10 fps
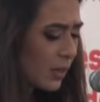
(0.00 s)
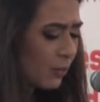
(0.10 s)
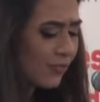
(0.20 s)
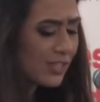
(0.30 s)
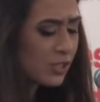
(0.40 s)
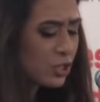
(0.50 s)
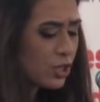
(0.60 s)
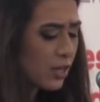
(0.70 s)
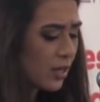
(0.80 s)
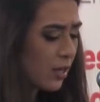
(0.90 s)

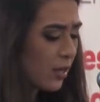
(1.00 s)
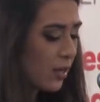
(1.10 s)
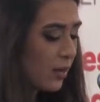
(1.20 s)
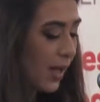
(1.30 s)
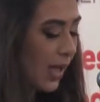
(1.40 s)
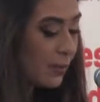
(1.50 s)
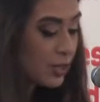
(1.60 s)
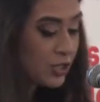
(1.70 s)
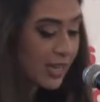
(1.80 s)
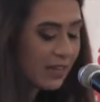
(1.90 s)
Professor uh,
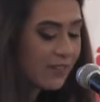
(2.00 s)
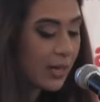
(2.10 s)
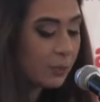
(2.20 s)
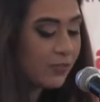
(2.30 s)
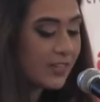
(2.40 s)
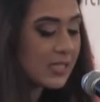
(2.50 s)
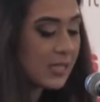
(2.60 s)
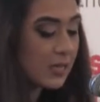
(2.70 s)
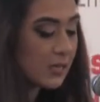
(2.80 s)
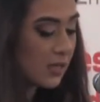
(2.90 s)
Amir Sharif and
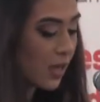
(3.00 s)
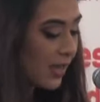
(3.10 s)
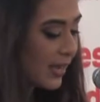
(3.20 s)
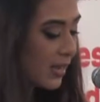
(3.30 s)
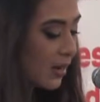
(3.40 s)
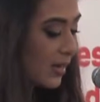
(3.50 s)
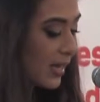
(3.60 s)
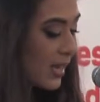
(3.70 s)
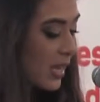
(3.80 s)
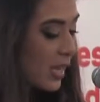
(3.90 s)
Professor Zahir
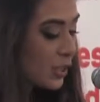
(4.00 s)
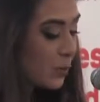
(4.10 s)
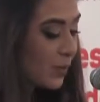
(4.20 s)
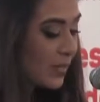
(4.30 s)
Irani to